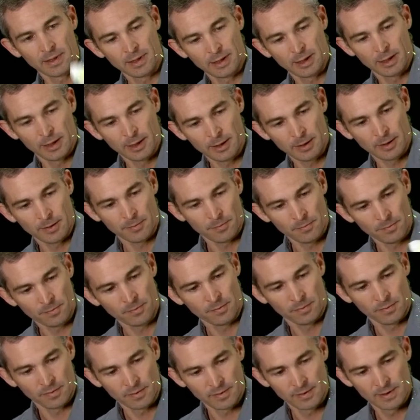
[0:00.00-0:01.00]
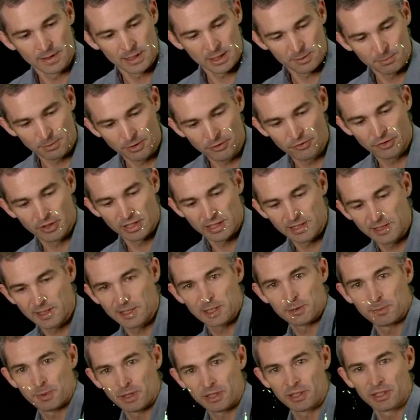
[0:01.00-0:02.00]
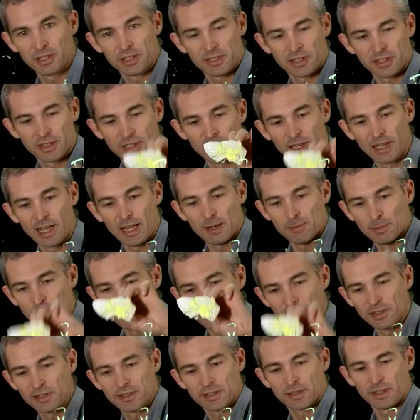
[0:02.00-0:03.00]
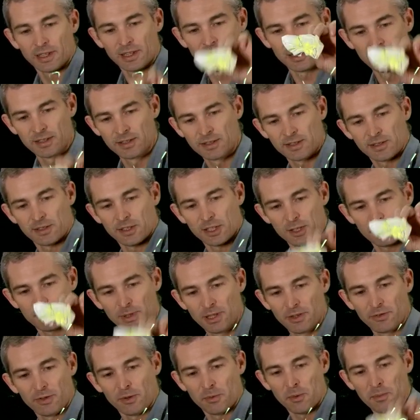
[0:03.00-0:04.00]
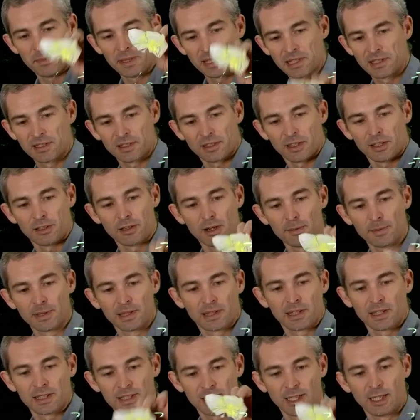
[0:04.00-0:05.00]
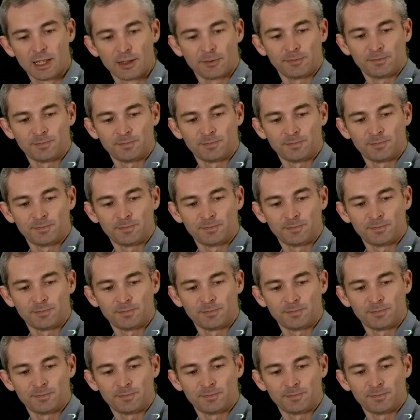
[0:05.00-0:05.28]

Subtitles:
This is my first experience on the light board, so excuse me if I'm a bit slow rubbing things out.